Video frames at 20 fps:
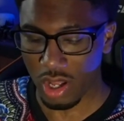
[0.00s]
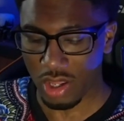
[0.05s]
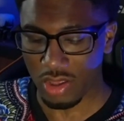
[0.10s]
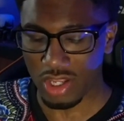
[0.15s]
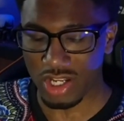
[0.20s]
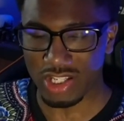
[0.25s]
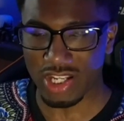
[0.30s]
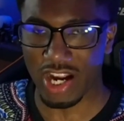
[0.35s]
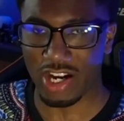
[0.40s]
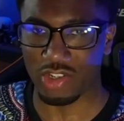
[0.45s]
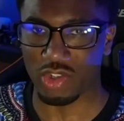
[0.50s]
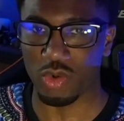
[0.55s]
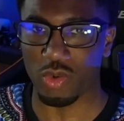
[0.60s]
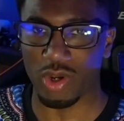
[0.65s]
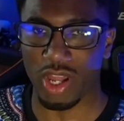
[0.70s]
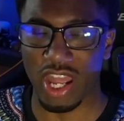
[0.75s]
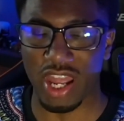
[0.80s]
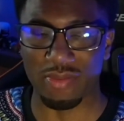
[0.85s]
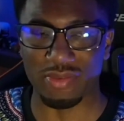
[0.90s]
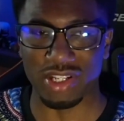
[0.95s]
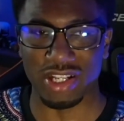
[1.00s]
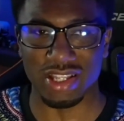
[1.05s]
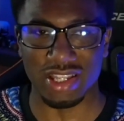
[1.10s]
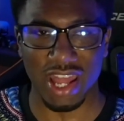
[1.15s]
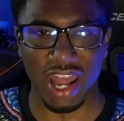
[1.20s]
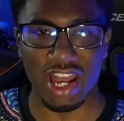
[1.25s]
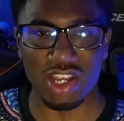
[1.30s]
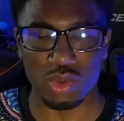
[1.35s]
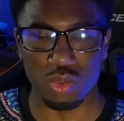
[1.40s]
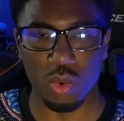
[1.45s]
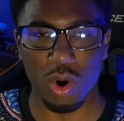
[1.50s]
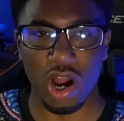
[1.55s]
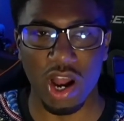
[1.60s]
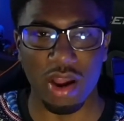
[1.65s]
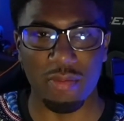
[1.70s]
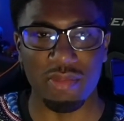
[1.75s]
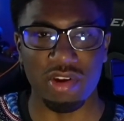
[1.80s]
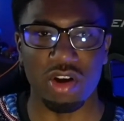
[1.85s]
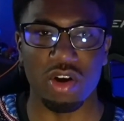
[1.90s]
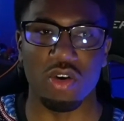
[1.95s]
these actual games, and that's why
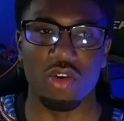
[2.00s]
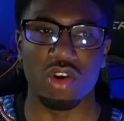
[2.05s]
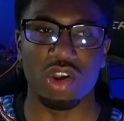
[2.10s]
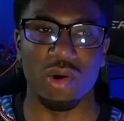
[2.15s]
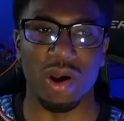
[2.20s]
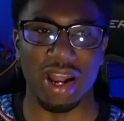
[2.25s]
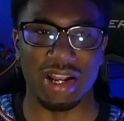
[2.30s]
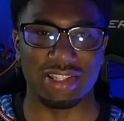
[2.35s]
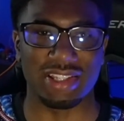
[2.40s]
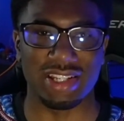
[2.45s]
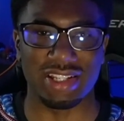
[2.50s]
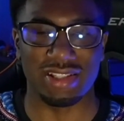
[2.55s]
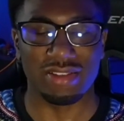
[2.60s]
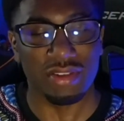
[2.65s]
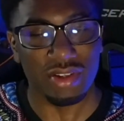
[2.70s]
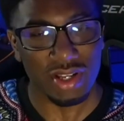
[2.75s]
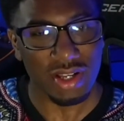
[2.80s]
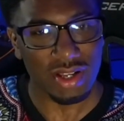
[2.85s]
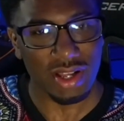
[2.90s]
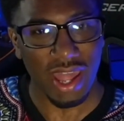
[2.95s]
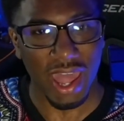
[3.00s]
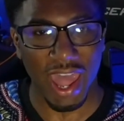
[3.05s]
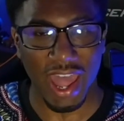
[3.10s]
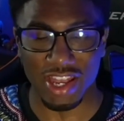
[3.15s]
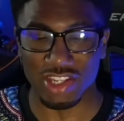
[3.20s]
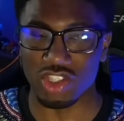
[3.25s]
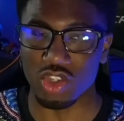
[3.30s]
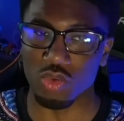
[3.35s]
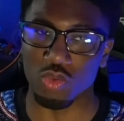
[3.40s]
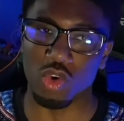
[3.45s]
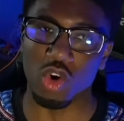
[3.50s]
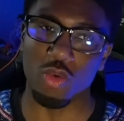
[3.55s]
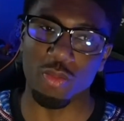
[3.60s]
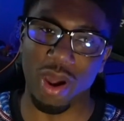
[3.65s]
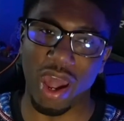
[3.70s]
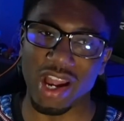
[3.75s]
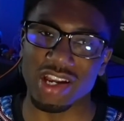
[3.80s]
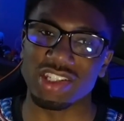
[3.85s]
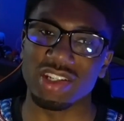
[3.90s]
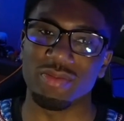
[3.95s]
Mihoyo actually has to reel
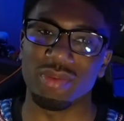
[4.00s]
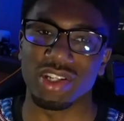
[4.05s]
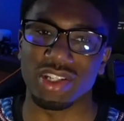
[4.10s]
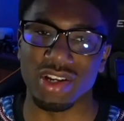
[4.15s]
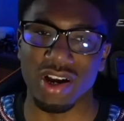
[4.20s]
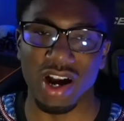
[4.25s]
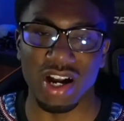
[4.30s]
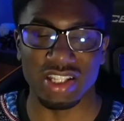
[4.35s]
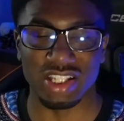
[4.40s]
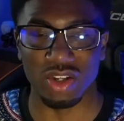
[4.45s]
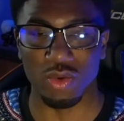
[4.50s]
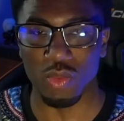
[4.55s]
back some of this content.